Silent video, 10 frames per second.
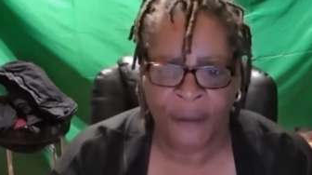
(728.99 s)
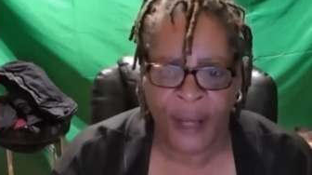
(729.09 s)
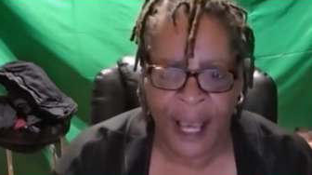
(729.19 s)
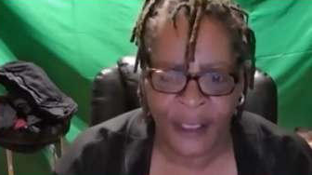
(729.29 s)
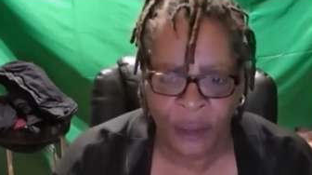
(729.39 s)

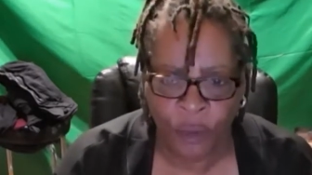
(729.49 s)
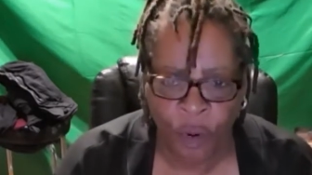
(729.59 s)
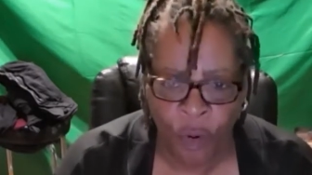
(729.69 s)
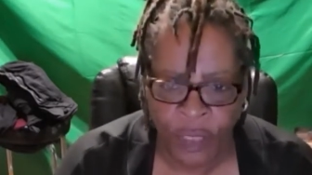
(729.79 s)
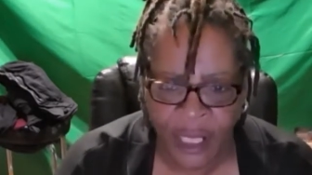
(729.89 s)
Ocasio
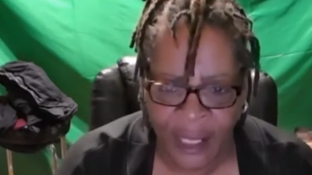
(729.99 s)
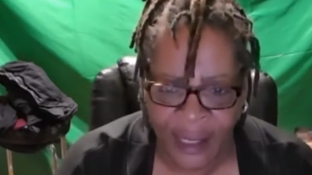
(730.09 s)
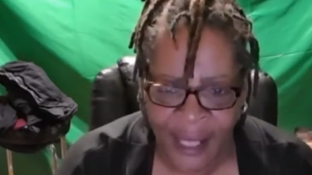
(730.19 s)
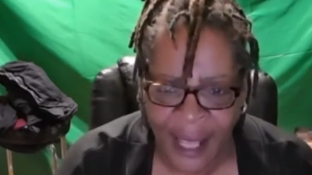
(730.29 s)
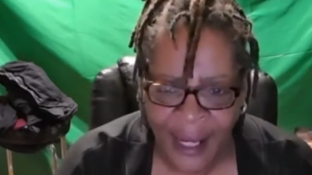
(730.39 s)

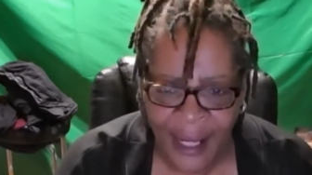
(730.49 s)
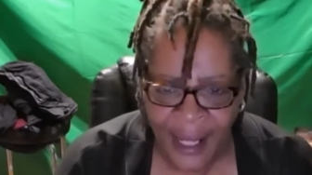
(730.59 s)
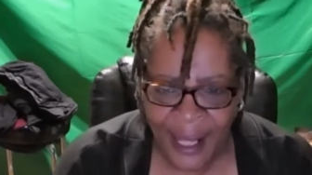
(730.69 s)
Cortez that,